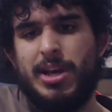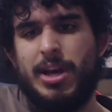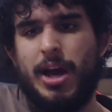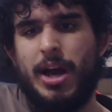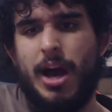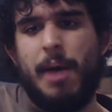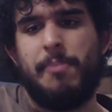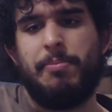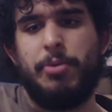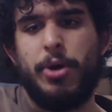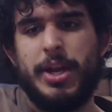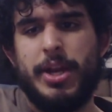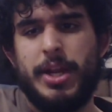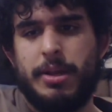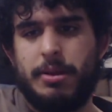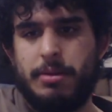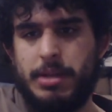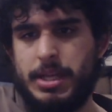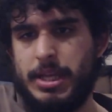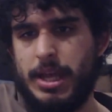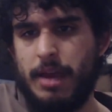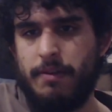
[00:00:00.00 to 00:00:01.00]
I'm going to
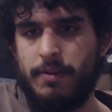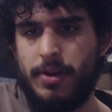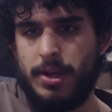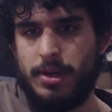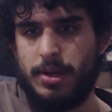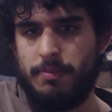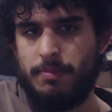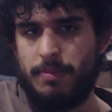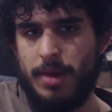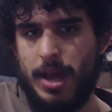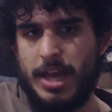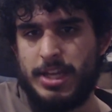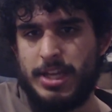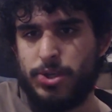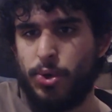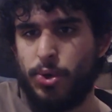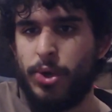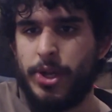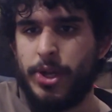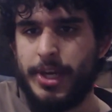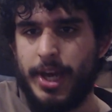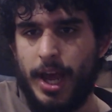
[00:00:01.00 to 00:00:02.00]
give it a
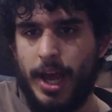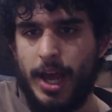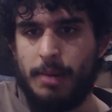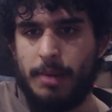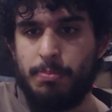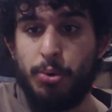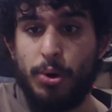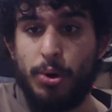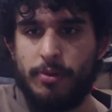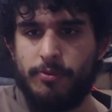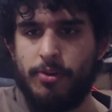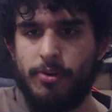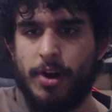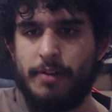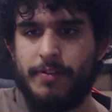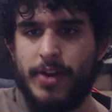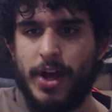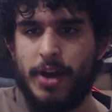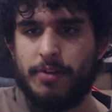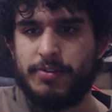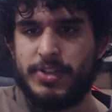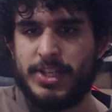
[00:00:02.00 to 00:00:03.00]
solid 8.5
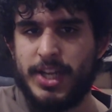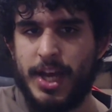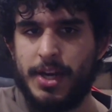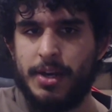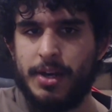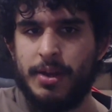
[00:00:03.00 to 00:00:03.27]
out of 10.